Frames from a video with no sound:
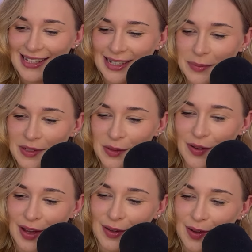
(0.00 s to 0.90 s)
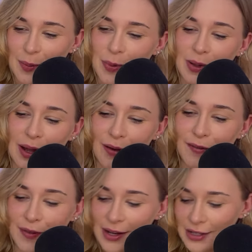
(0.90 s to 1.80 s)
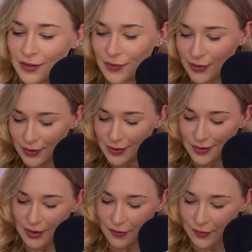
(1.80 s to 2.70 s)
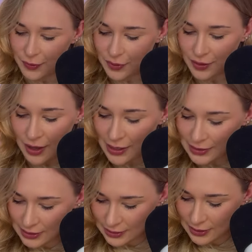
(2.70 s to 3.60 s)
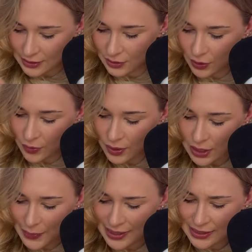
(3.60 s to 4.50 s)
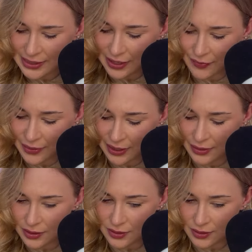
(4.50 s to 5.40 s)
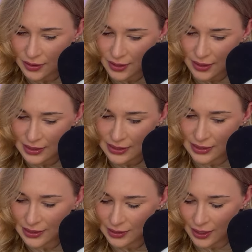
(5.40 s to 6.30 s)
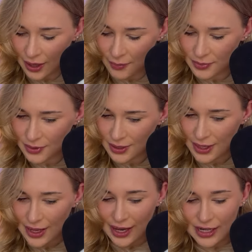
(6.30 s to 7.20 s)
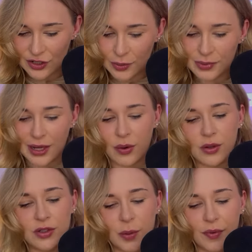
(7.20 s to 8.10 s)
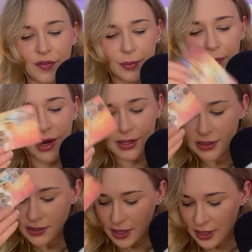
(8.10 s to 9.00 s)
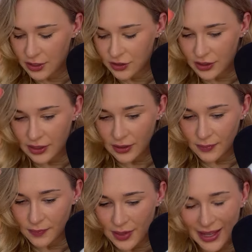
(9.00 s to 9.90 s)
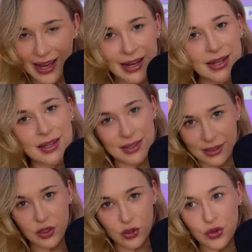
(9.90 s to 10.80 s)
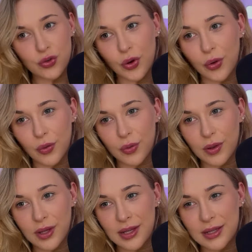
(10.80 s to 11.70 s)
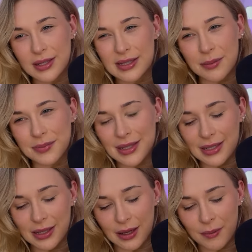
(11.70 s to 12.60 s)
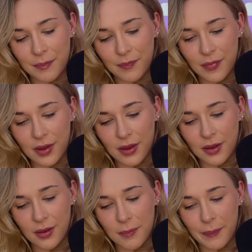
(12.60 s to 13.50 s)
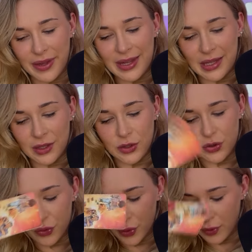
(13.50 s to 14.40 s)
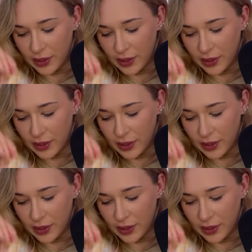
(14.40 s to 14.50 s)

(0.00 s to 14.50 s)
seem as you've had a couple clarifiers for a few of the cards. Let's go. Why is the devil here? The Six of Cups. And it jumped out on top of your past energy. Again, control. Something being in control